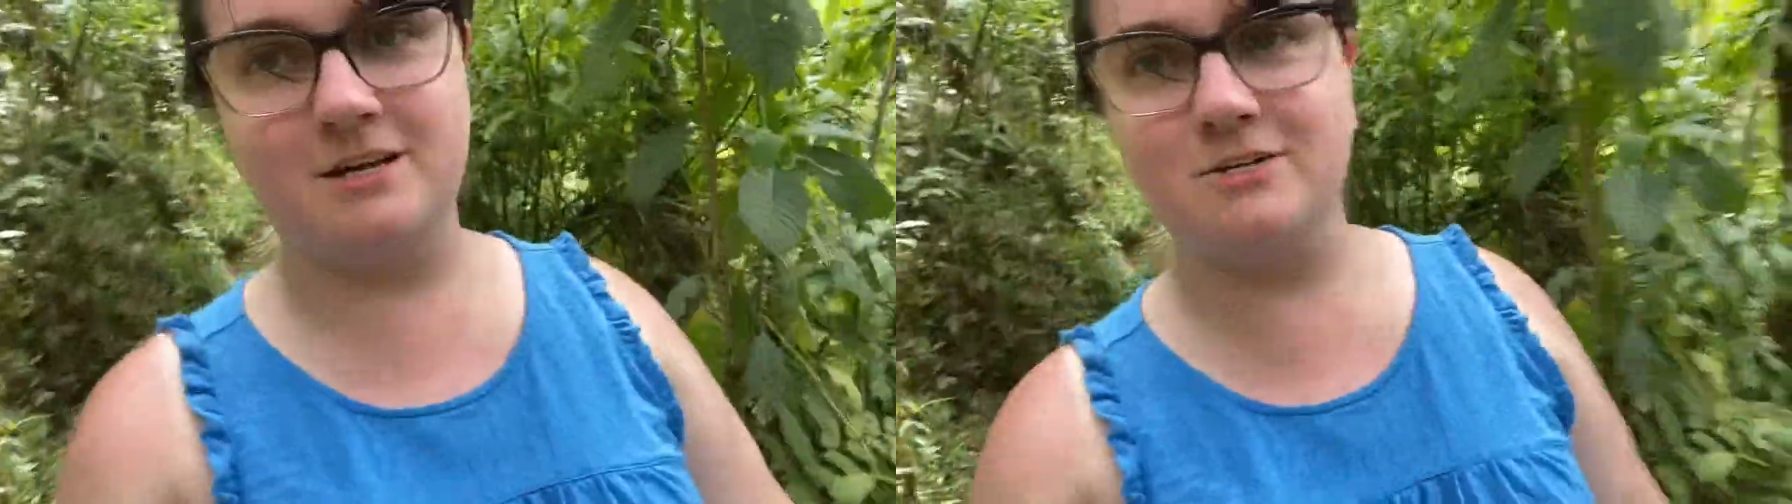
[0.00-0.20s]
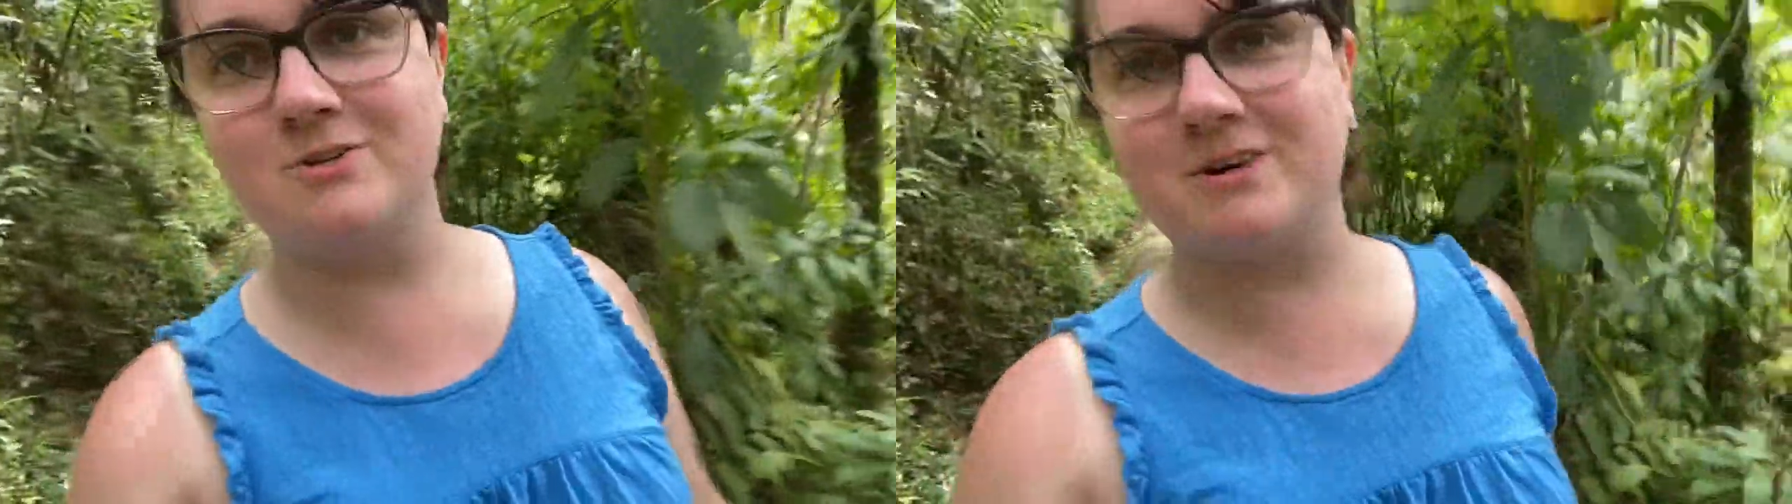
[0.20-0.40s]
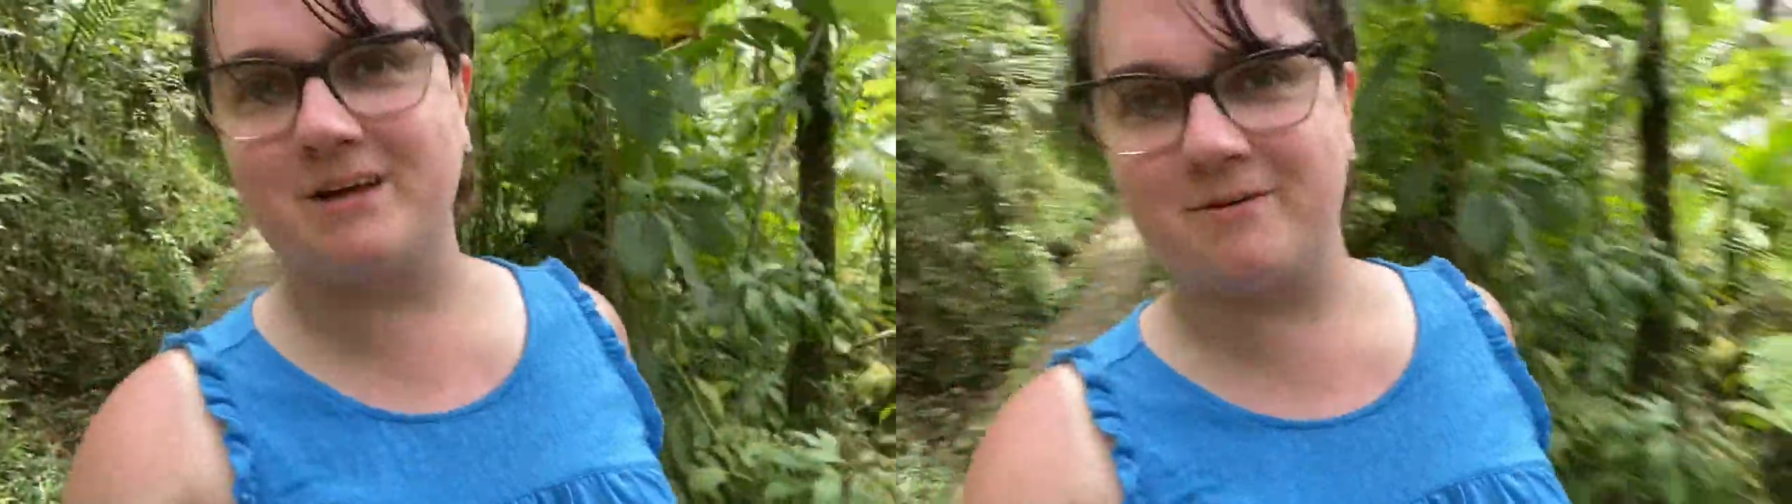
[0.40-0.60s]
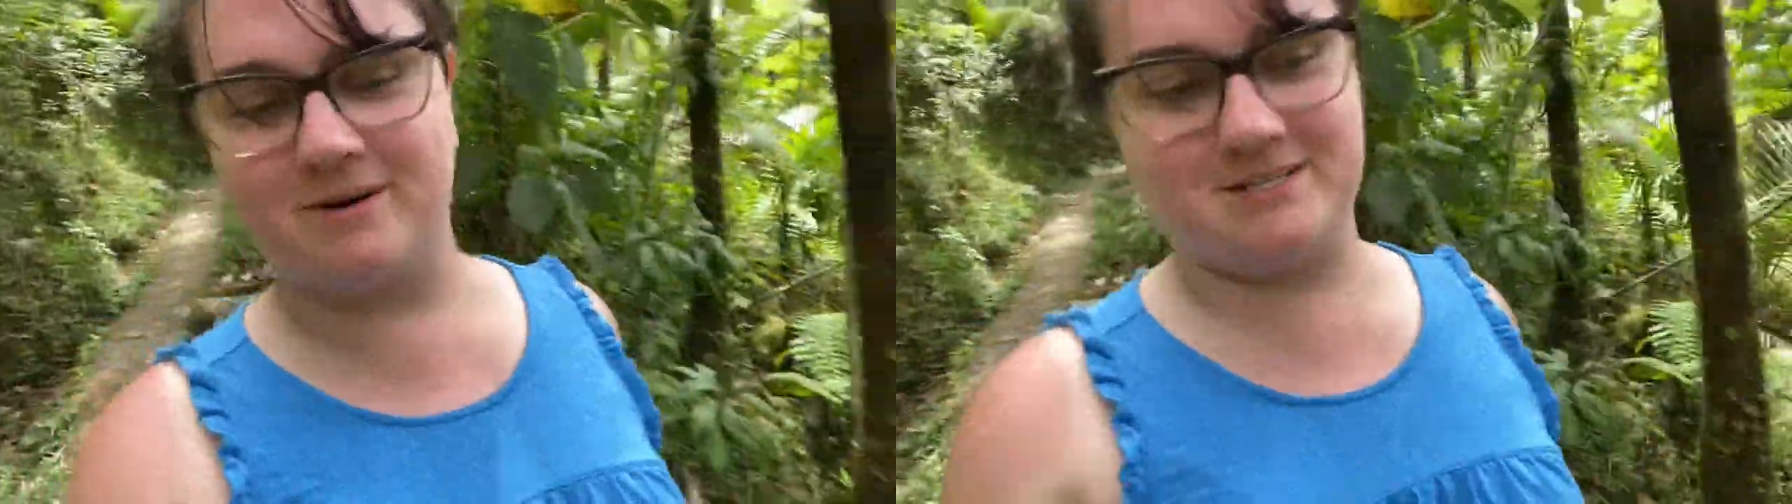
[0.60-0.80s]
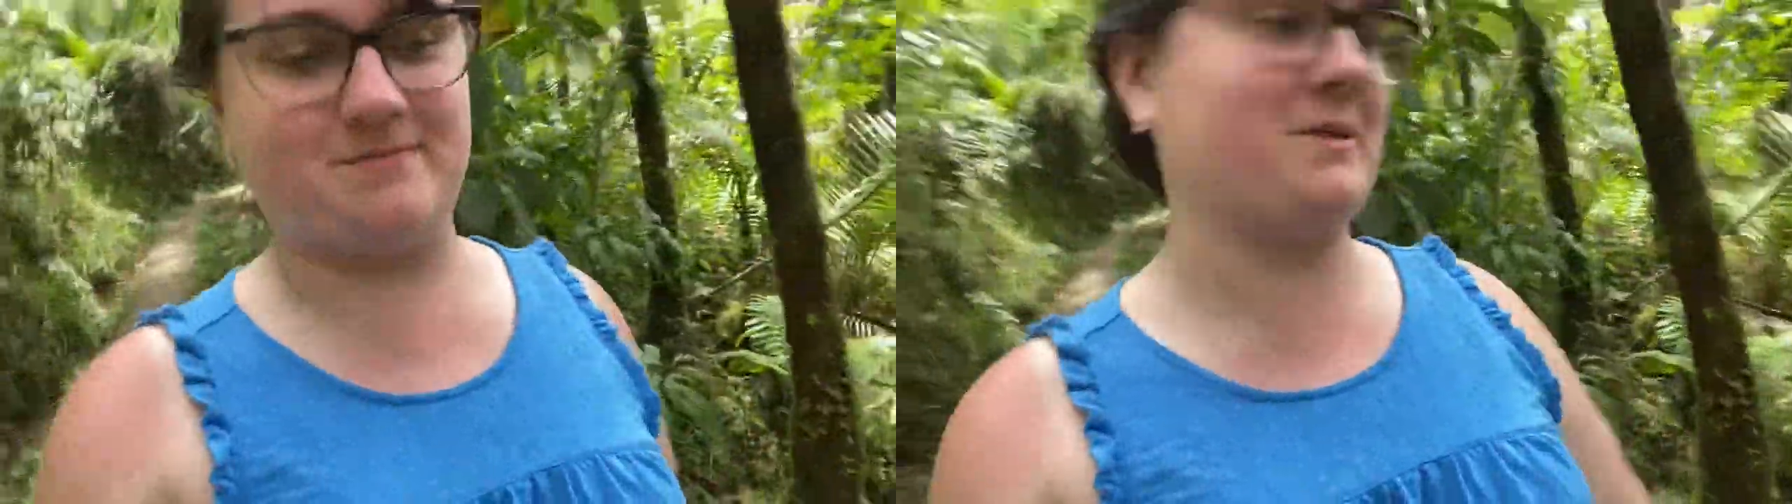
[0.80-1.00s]
enjoy that
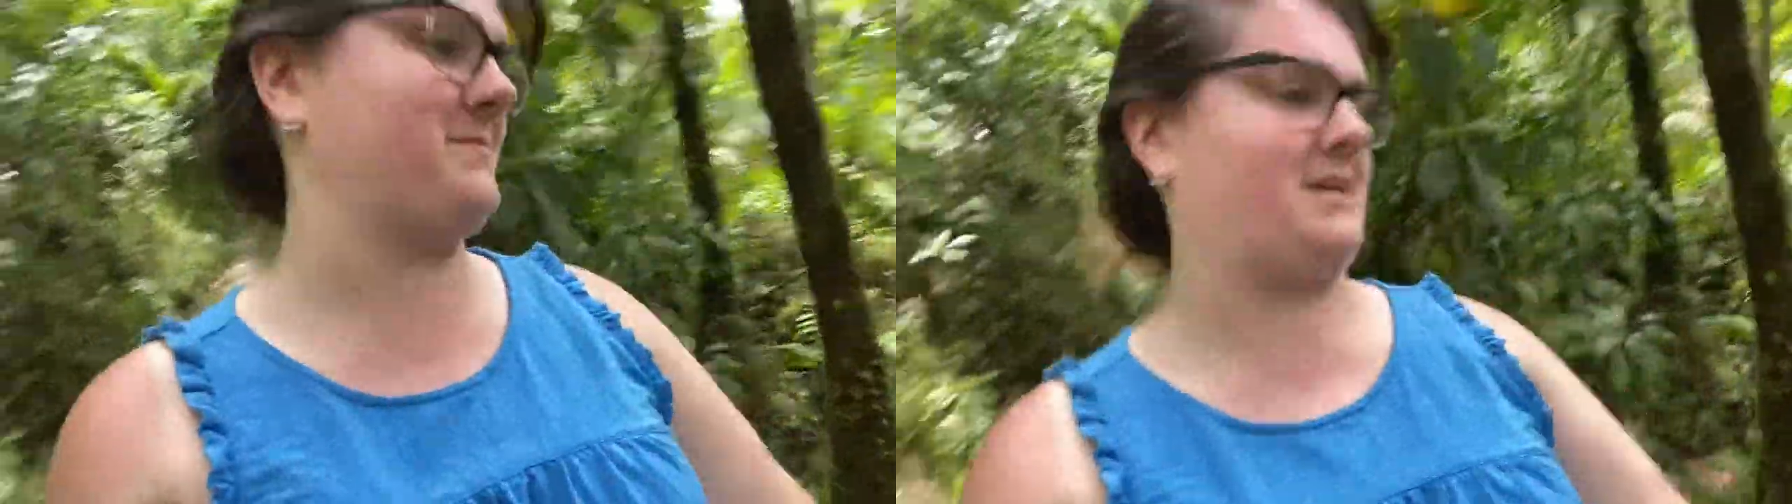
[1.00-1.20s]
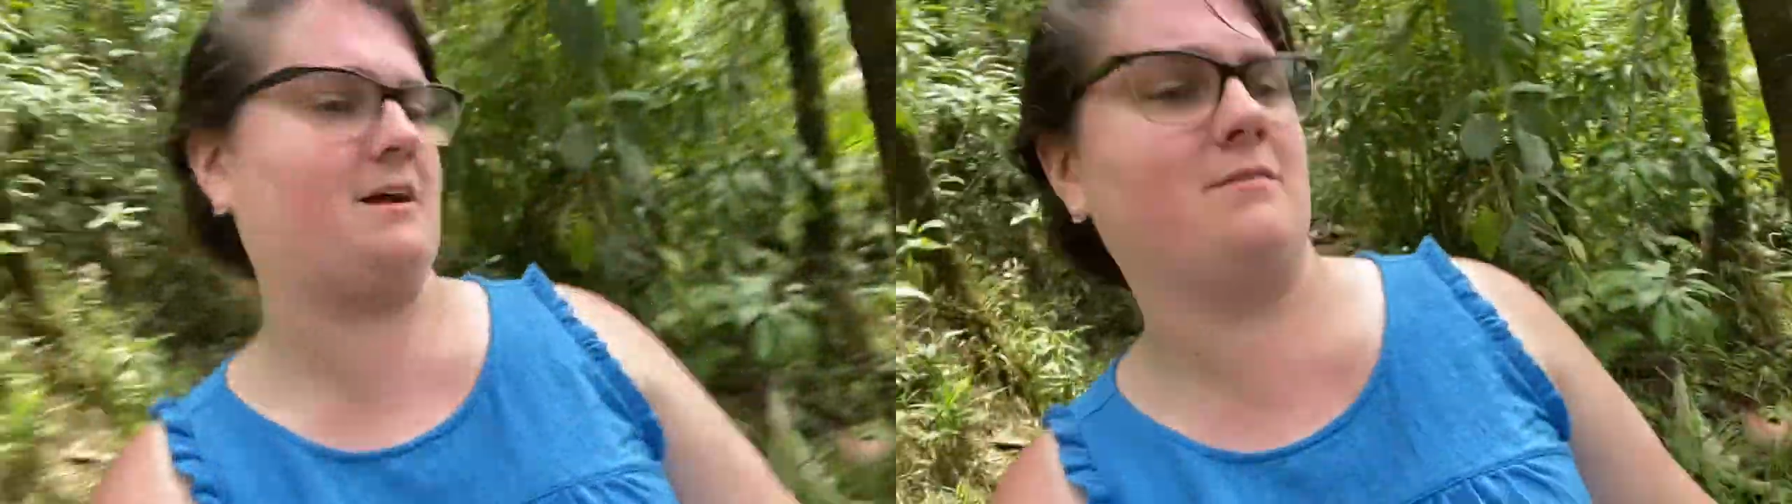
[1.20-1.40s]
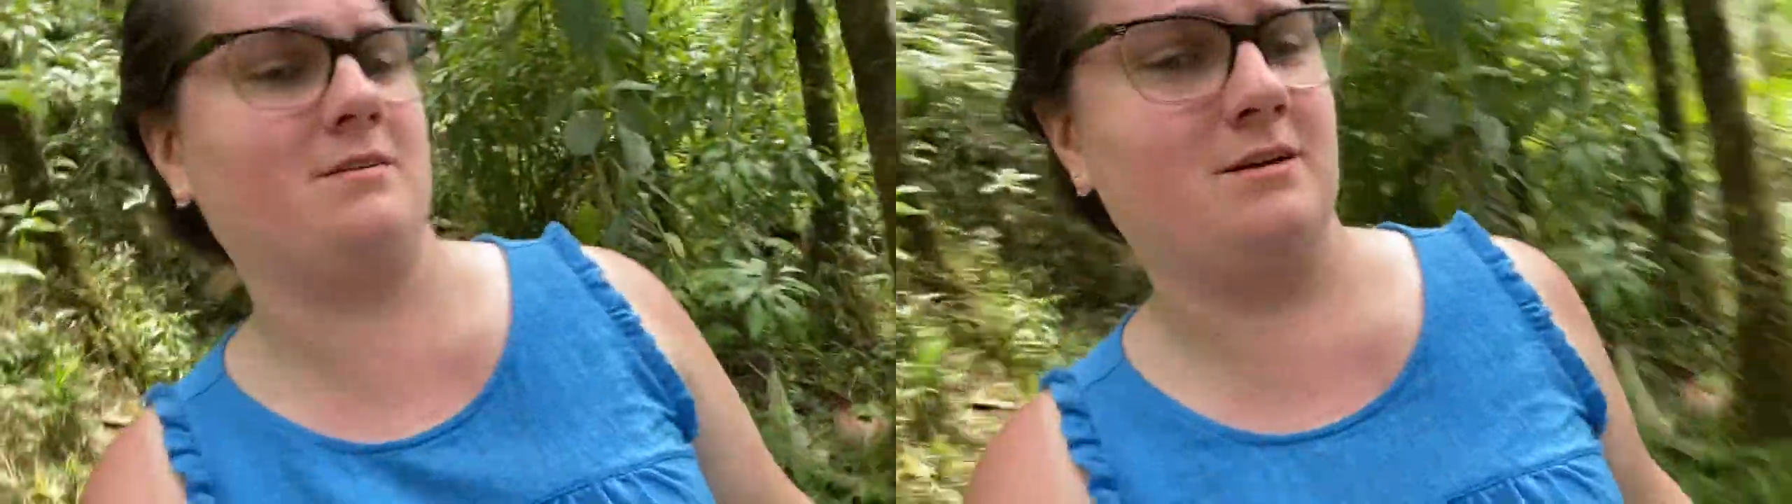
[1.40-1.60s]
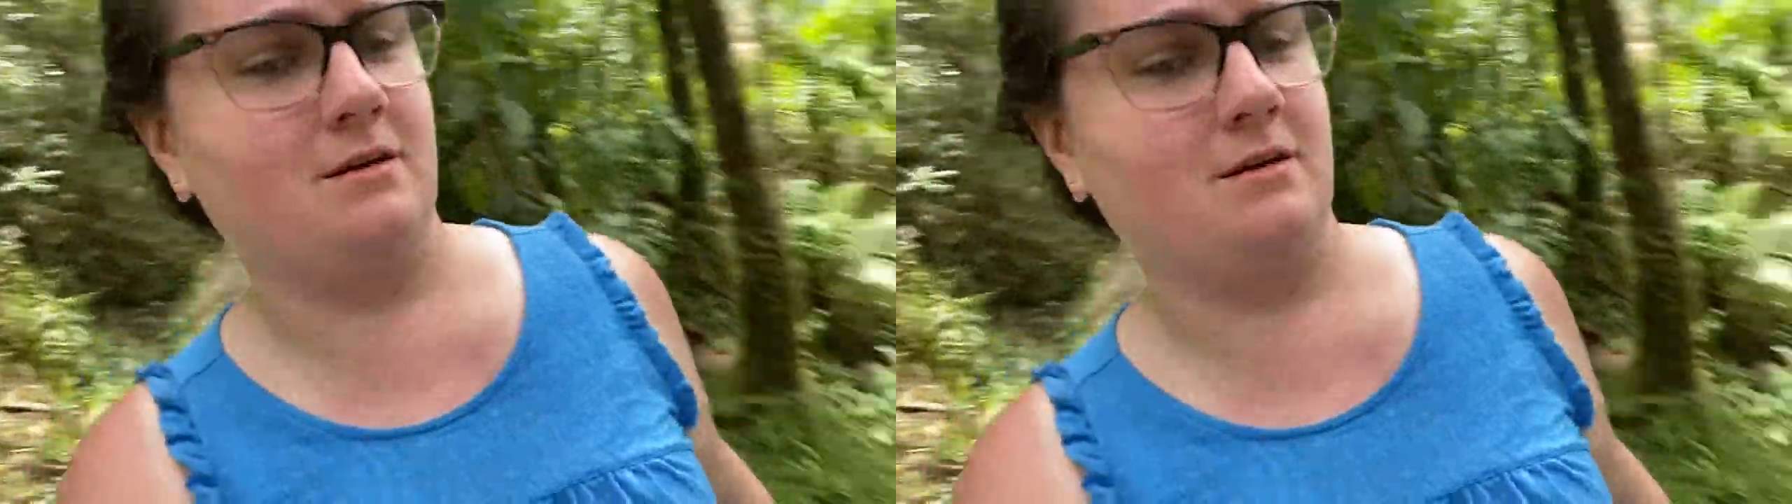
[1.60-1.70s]
as I'm coming down.